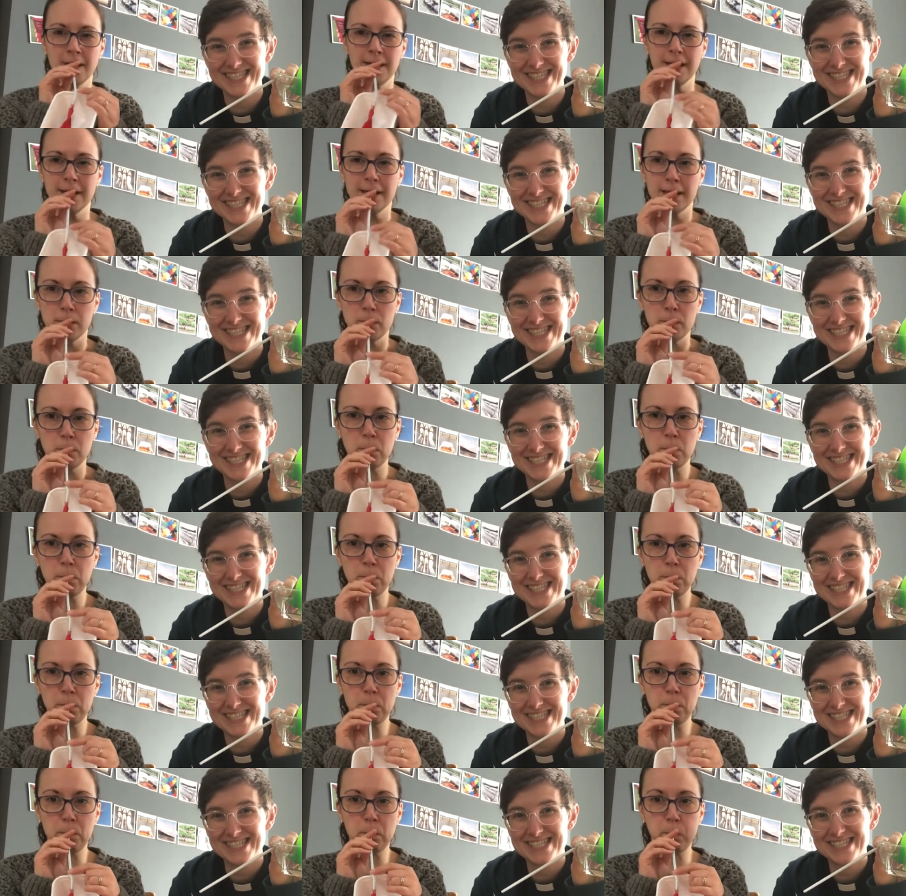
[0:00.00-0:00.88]

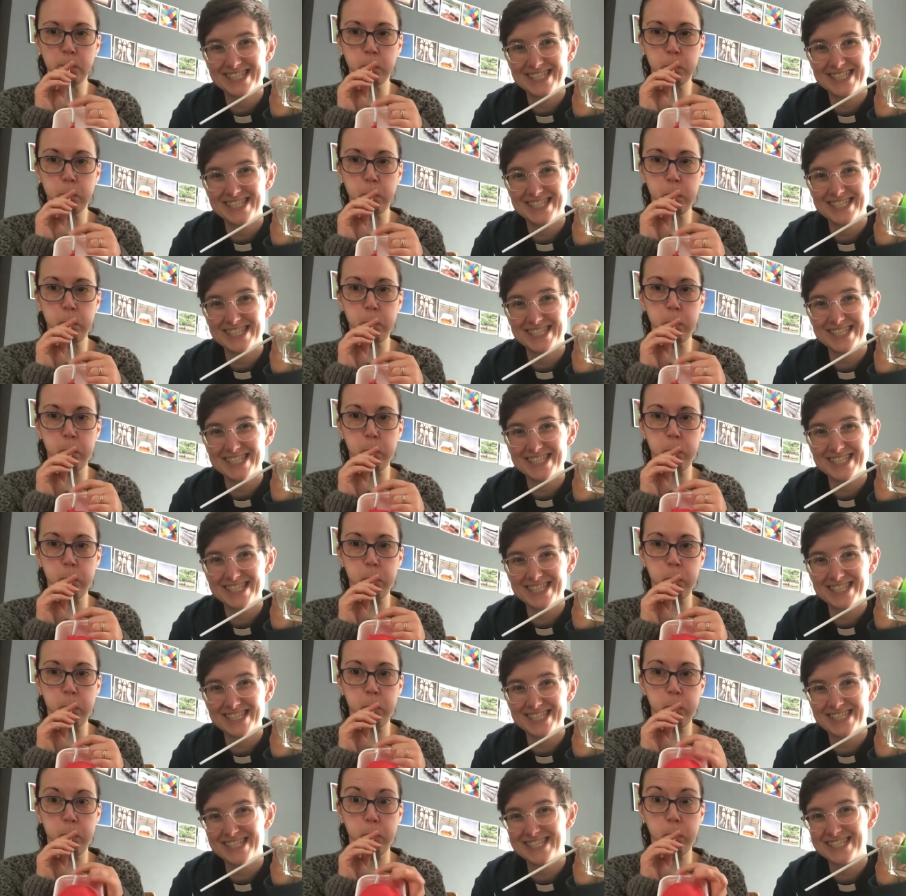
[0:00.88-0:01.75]

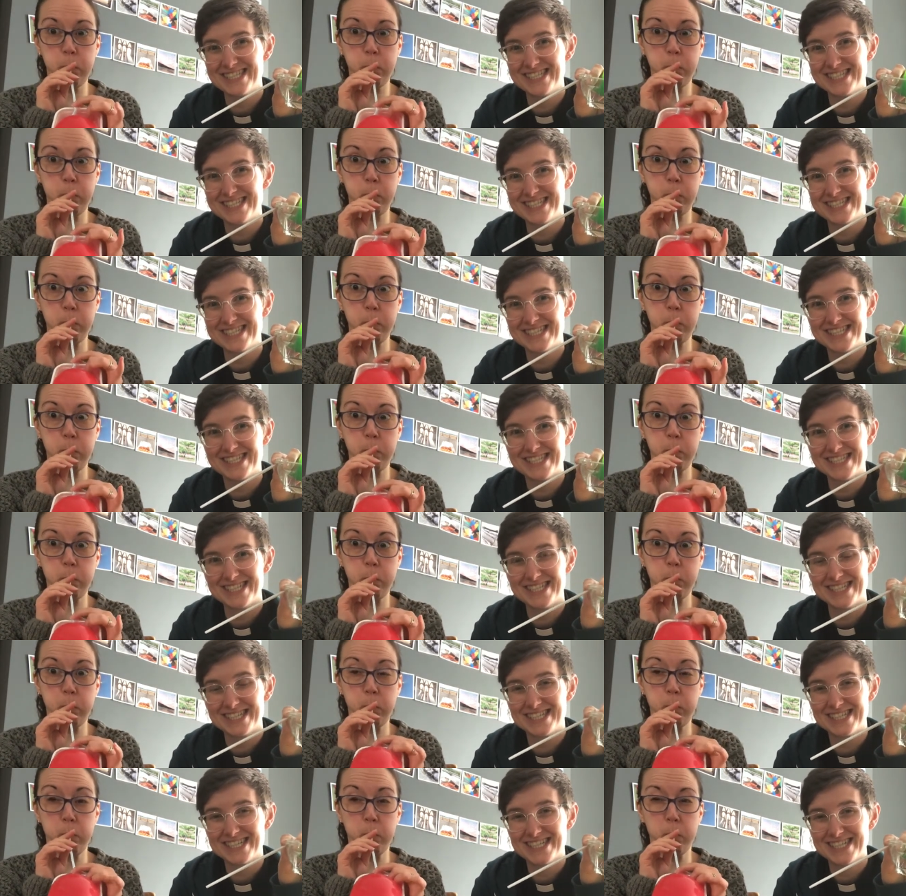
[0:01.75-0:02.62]

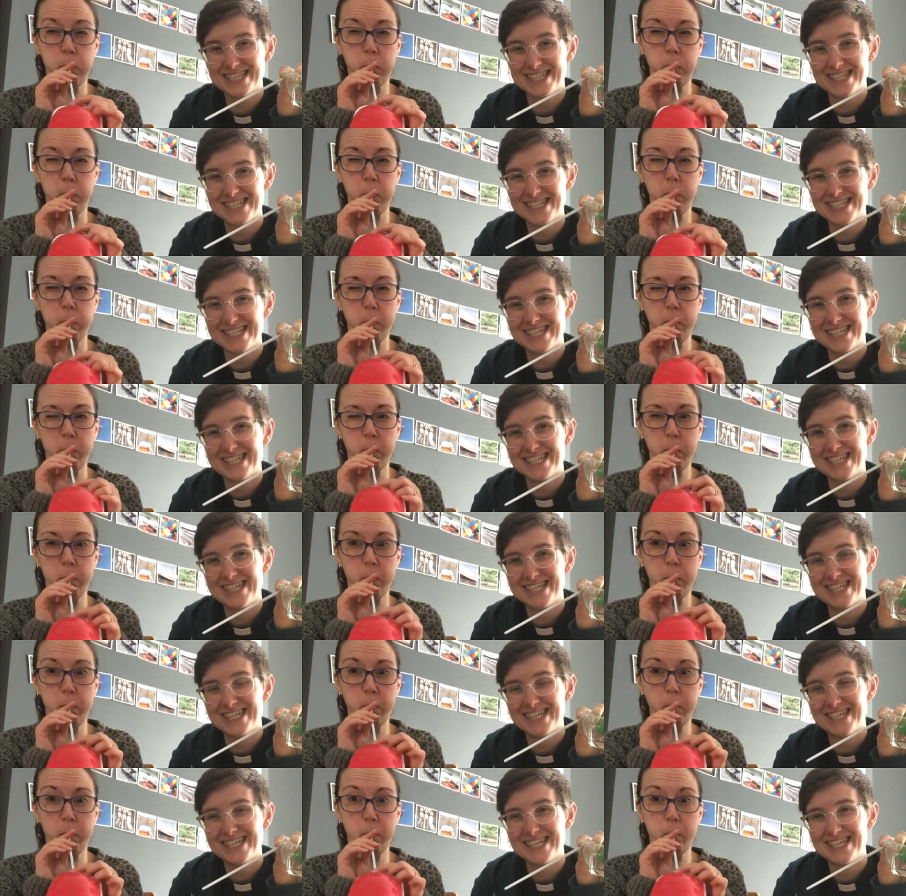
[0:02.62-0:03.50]

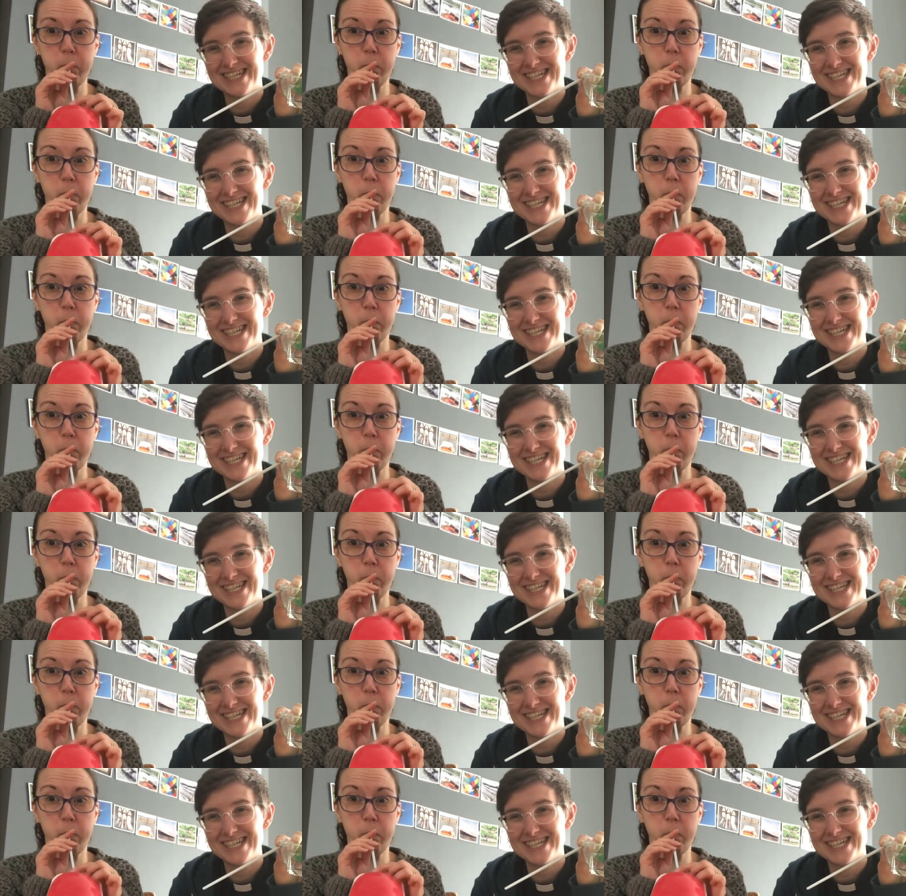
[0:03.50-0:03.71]
No one is speaking in this clip.